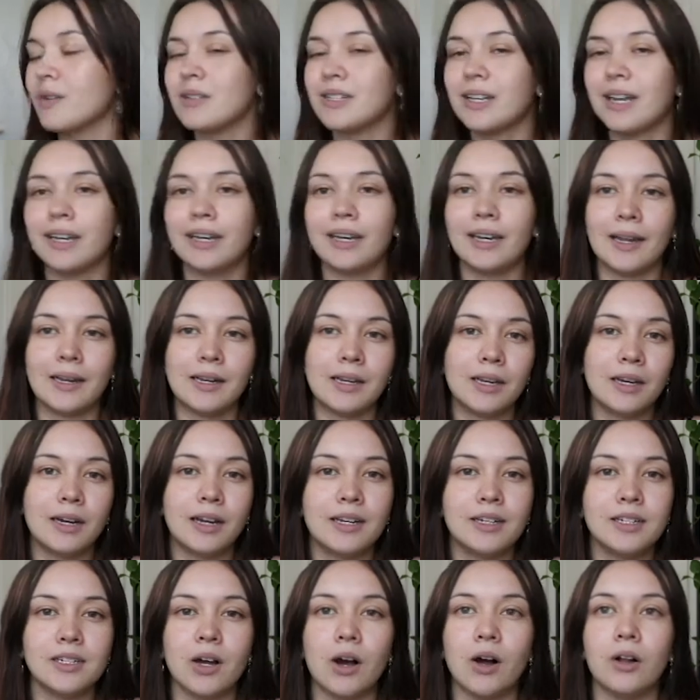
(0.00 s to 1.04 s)
It was like
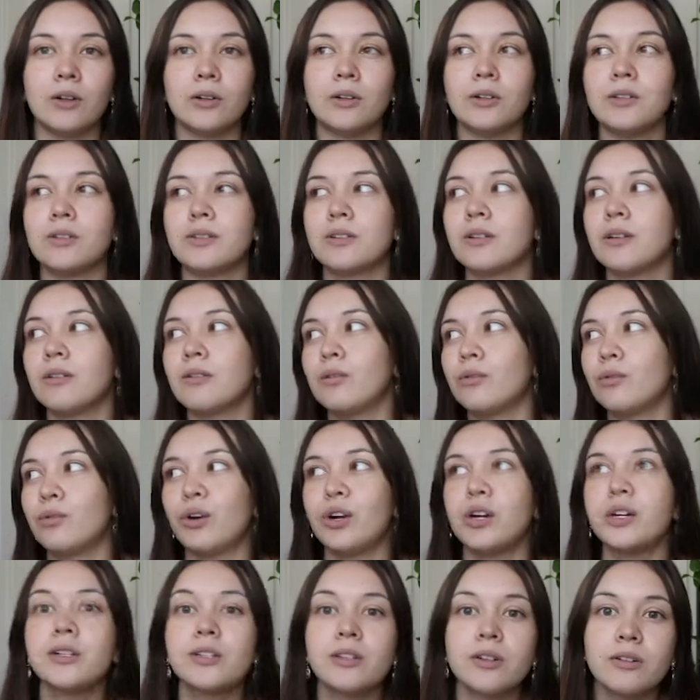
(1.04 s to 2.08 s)
$99.
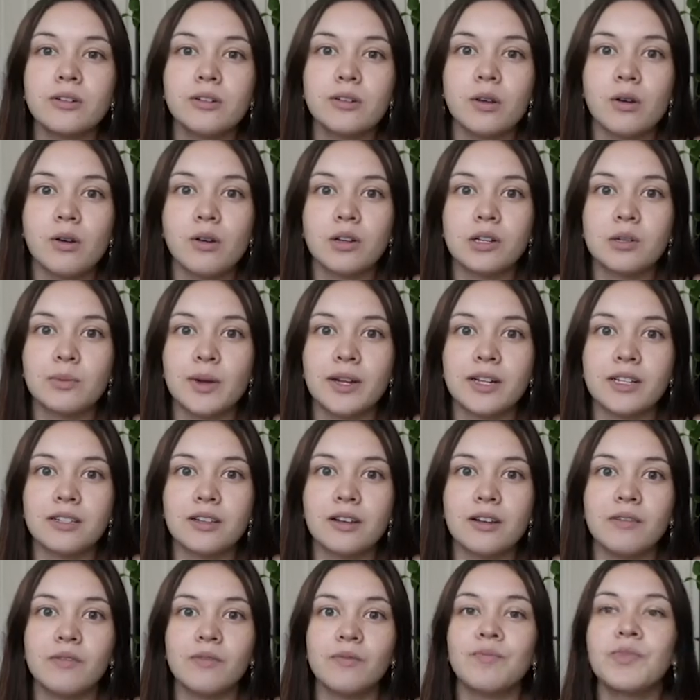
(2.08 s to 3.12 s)
Rugs are so
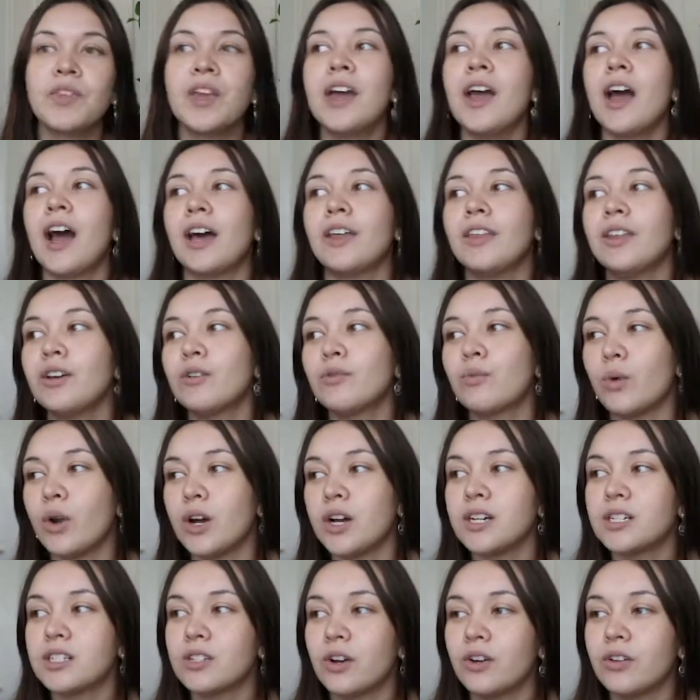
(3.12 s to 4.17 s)
expensive. I think
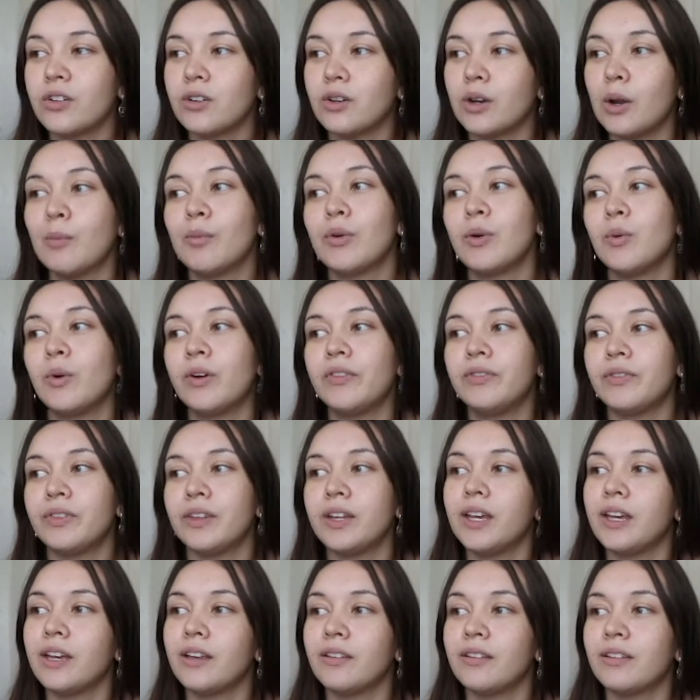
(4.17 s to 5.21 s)
rugs are the #1
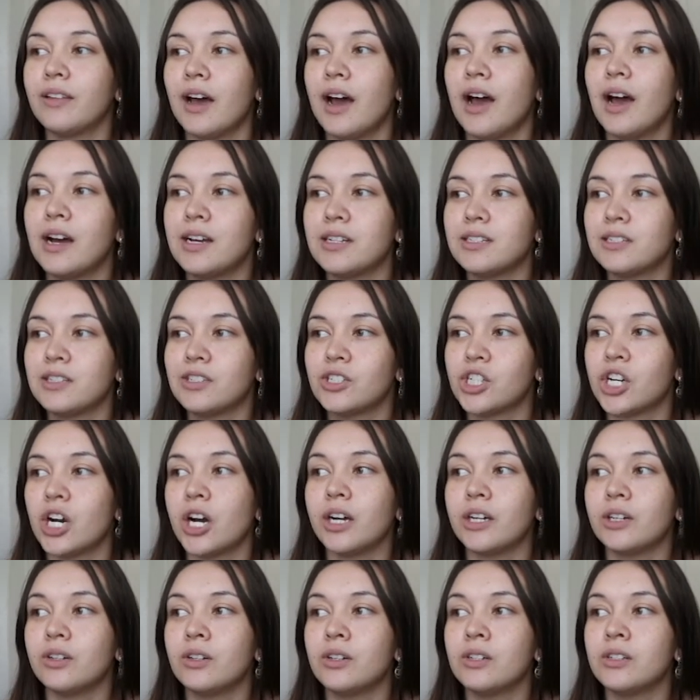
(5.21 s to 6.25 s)
thing that as a
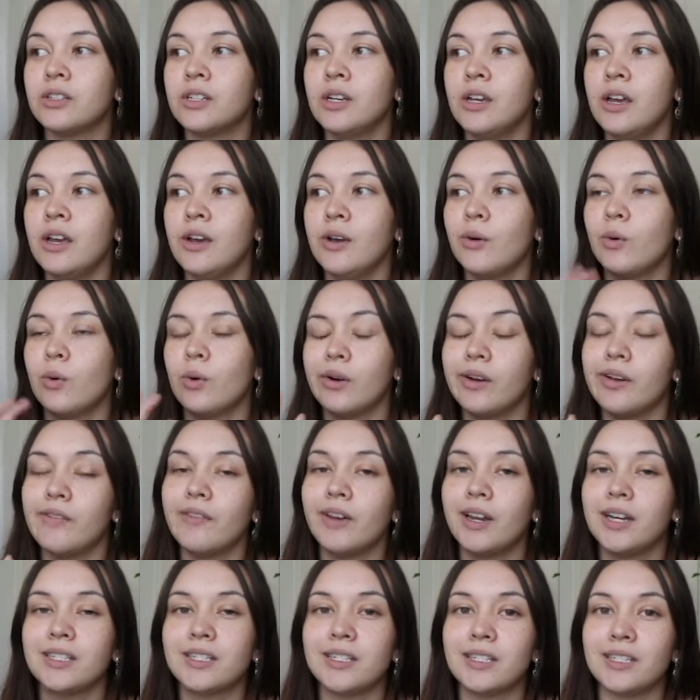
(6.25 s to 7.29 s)
child or
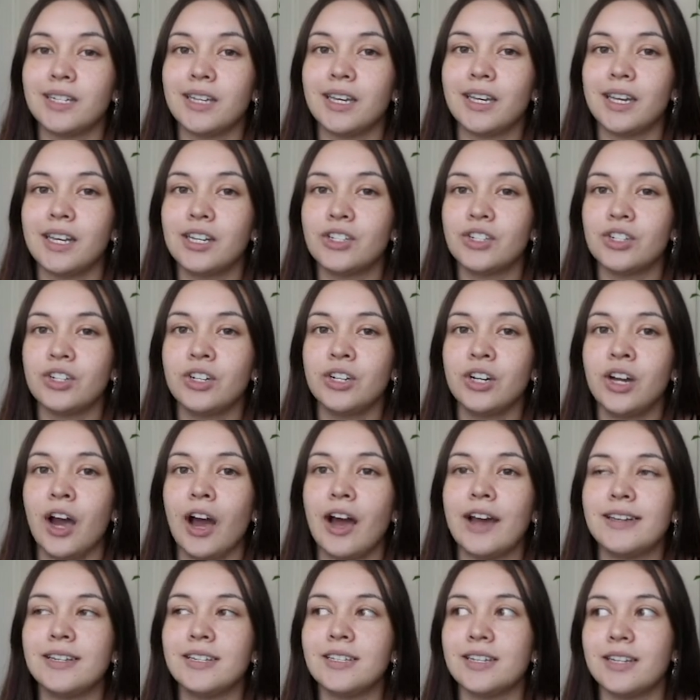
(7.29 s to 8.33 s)
even as a teenager,
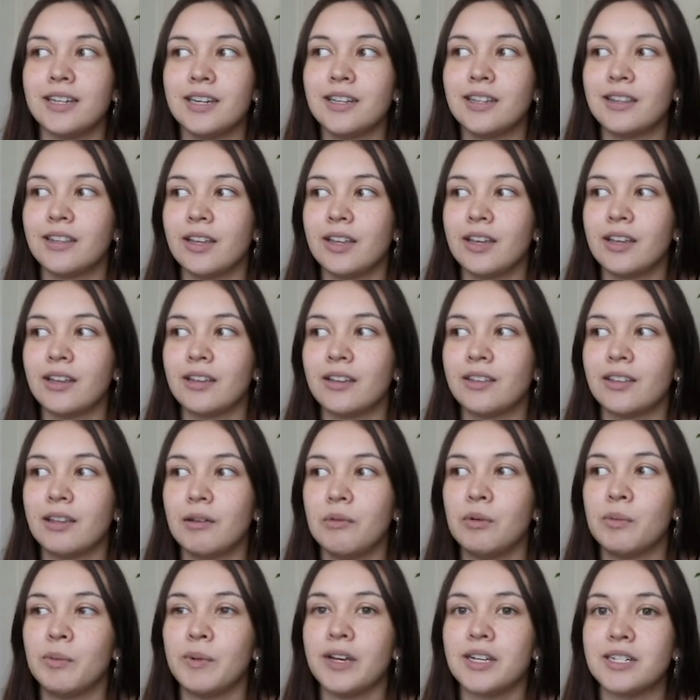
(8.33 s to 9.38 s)
I didn't think
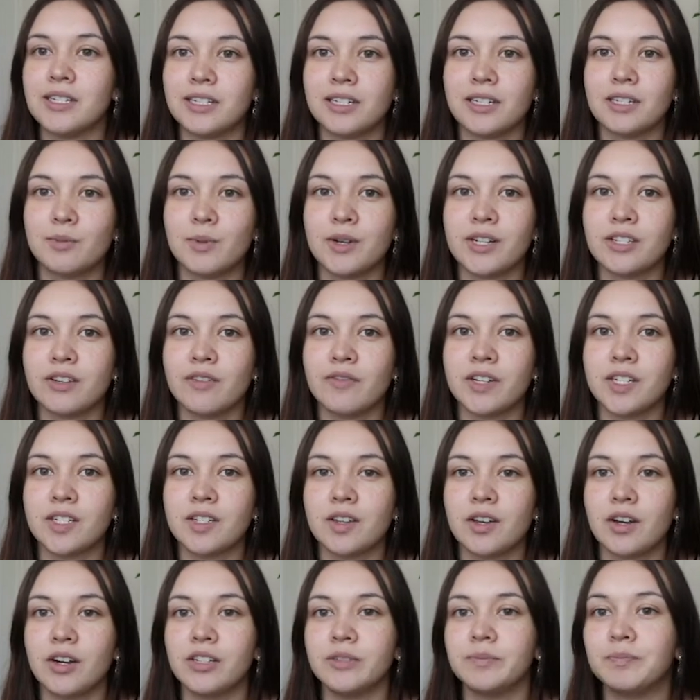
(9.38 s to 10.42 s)
they would be as expensive as
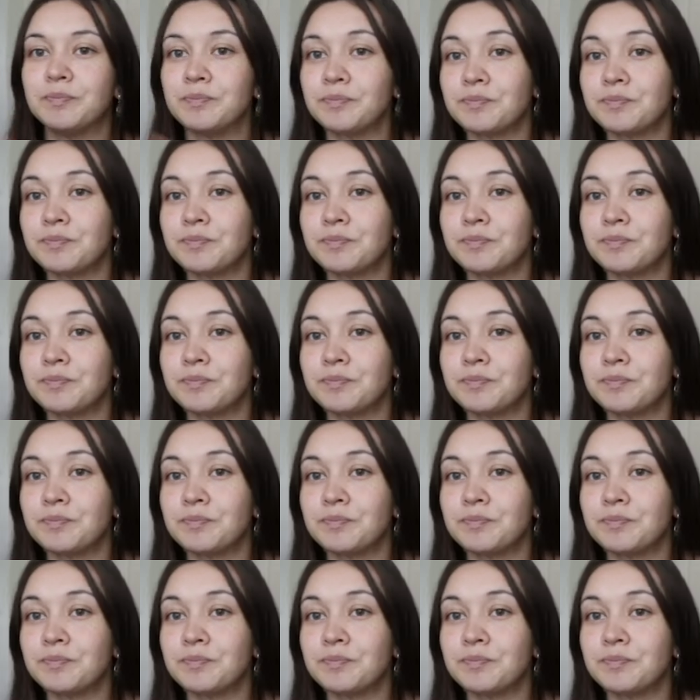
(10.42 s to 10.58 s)
they are.